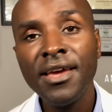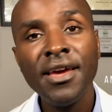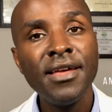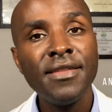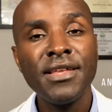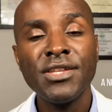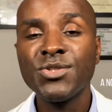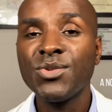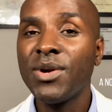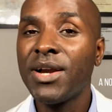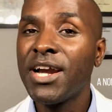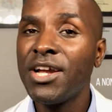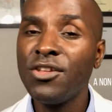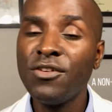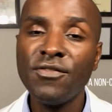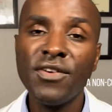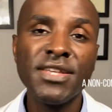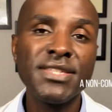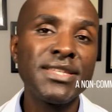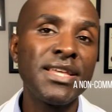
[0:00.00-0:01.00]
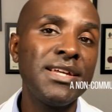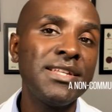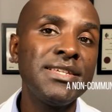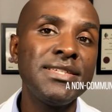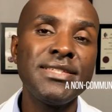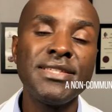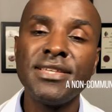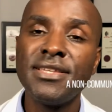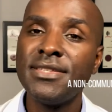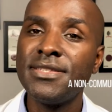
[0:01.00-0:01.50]
That's why cardiovascular
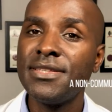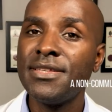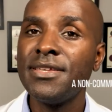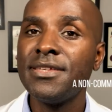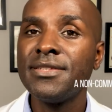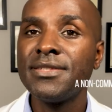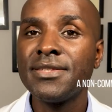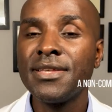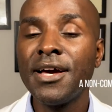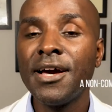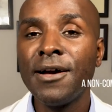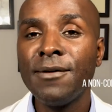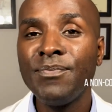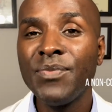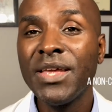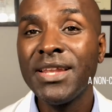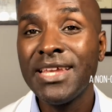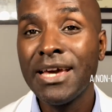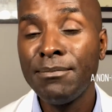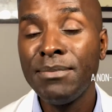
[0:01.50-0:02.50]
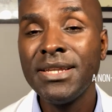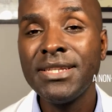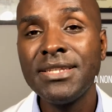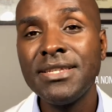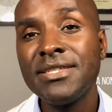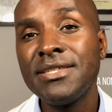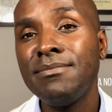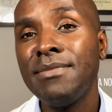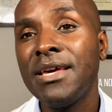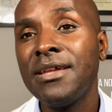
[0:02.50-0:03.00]
diseases,
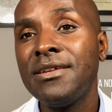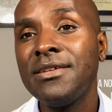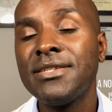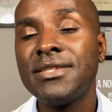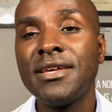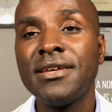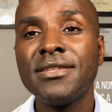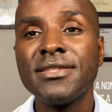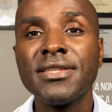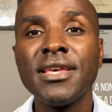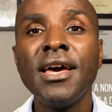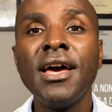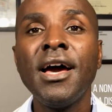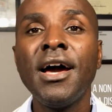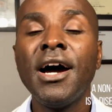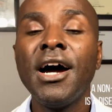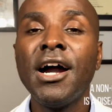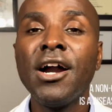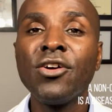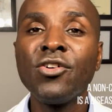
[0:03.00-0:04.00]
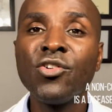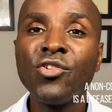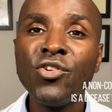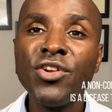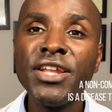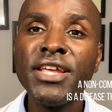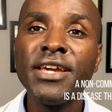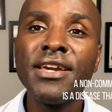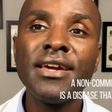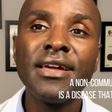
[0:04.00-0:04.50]
diabetes mellitus,
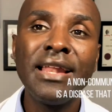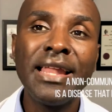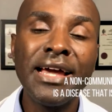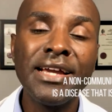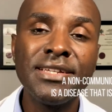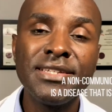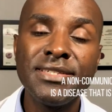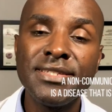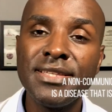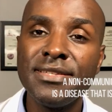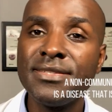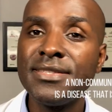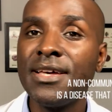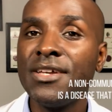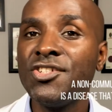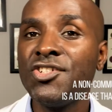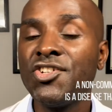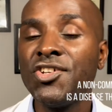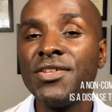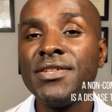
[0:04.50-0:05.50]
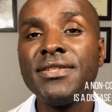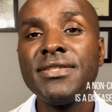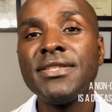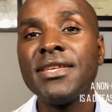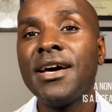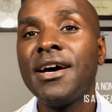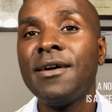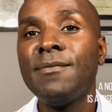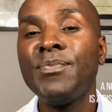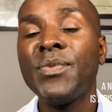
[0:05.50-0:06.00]
chronic lung disease such as
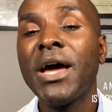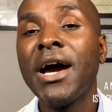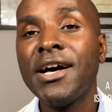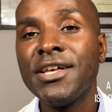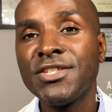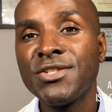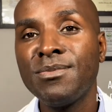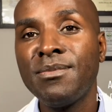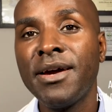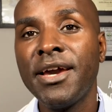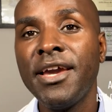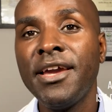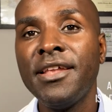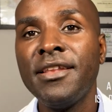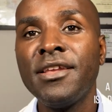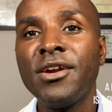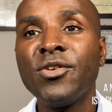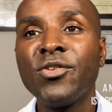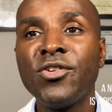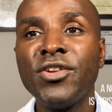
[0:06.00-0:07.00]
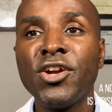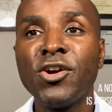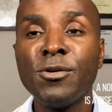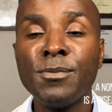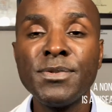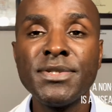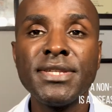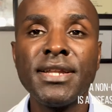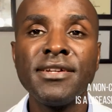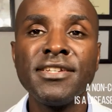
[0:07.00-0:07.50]
asthma and chronic
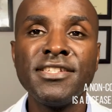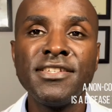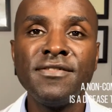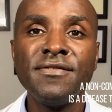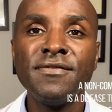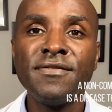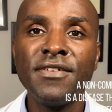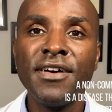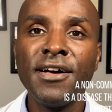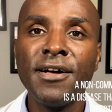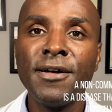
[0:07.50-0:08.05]
obstructive